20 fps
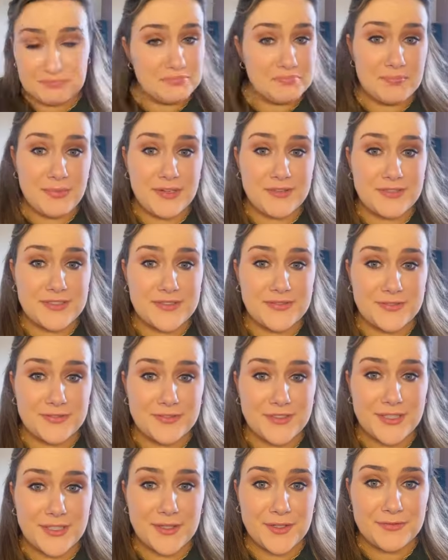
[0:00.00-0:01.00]
Bit of a different
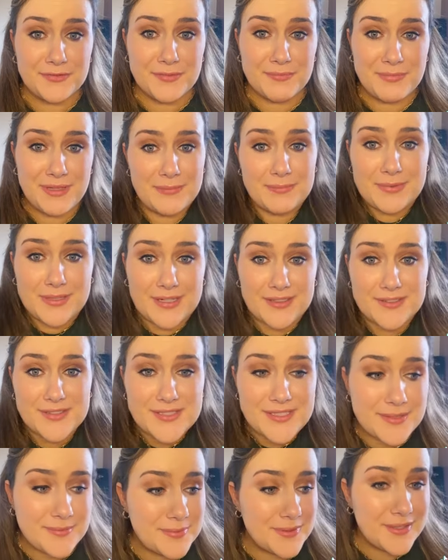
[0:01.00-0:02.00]
video from me, but I
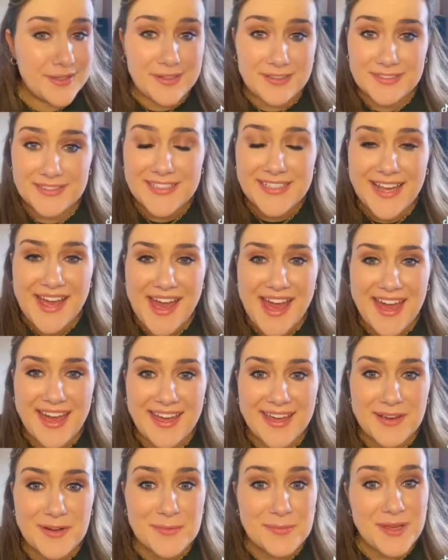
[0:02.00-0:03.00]
just said why not.
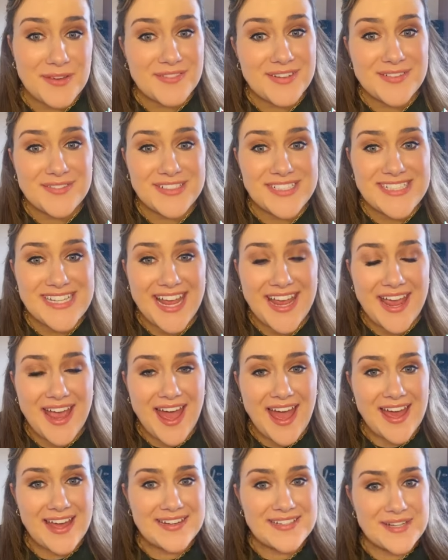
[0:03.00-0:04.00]
Uh, hope you have a lovely day
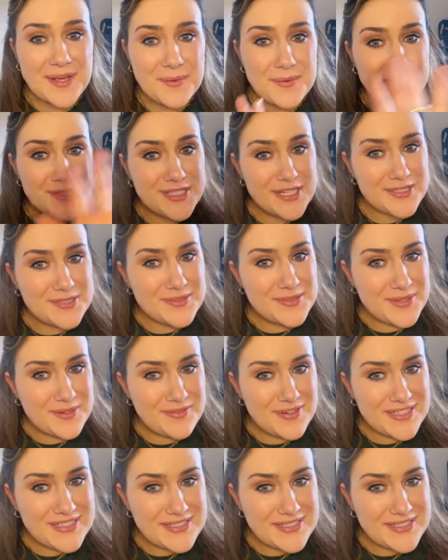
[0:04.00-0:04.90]
and I will chat to you